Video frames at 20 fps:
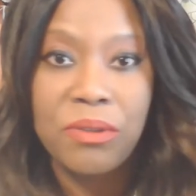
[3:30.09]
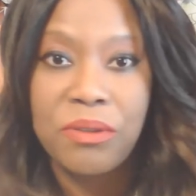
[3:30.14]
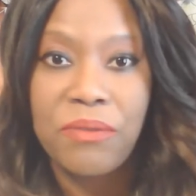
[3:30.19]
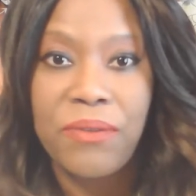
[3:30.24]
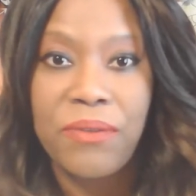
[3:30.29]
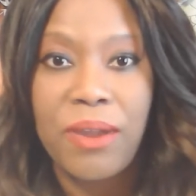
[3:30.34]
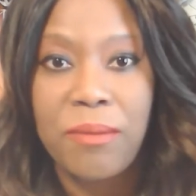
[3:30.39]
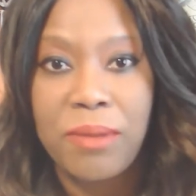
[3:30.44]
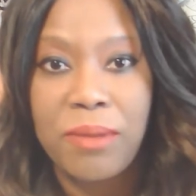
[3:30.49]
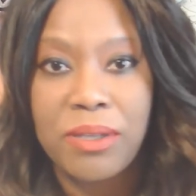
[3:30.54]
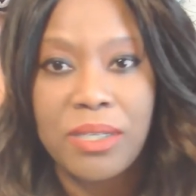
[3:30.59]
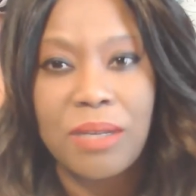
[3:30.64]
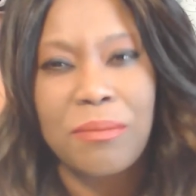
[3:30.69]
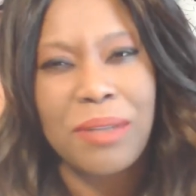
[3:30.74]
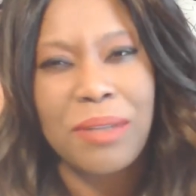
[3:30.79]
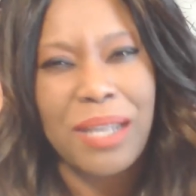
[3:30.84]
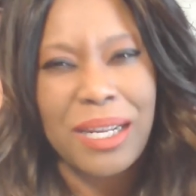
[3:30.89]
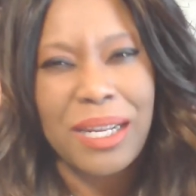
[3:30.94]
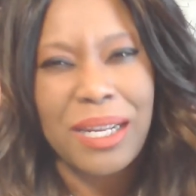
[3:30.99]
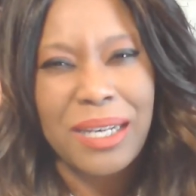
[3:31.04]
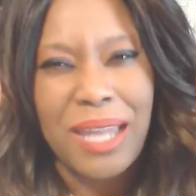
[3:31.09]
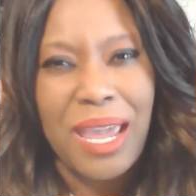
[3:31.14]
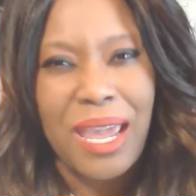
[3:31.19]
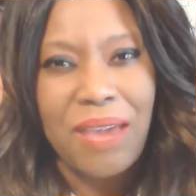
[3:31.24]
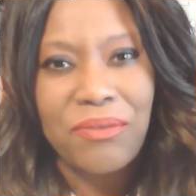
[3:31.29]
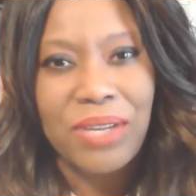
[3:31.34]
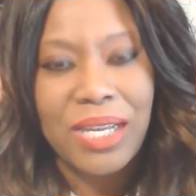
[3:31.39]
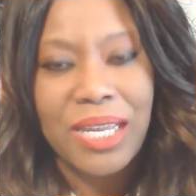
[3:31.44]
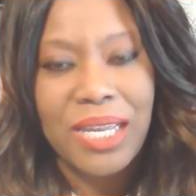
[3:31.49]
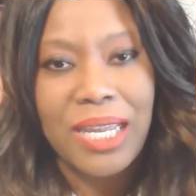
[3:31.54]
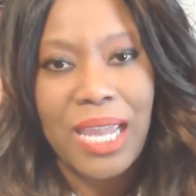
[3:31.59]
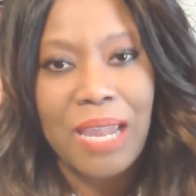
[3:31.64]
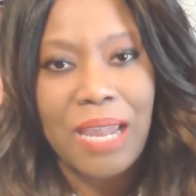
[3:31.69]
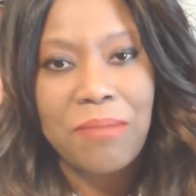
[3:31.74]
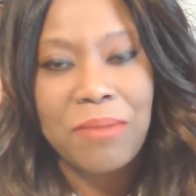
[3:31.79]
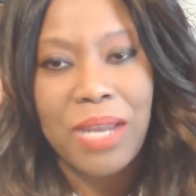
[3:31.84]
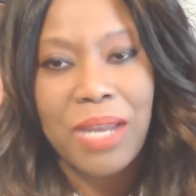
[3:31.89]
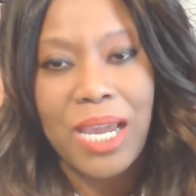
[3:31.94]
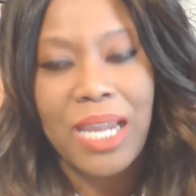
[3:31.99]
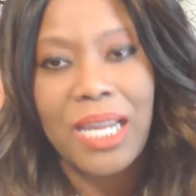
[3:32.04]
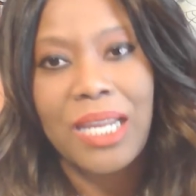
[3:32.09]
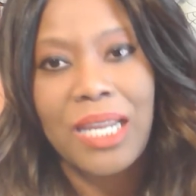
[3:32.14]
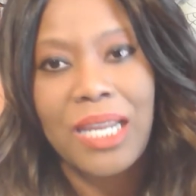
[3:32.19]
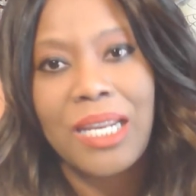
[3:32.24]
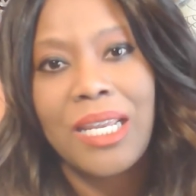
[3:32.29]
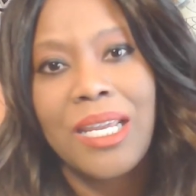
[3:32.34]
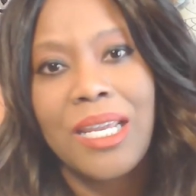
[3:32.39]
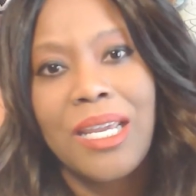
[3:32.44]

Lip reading: her family all the time. They have a game night.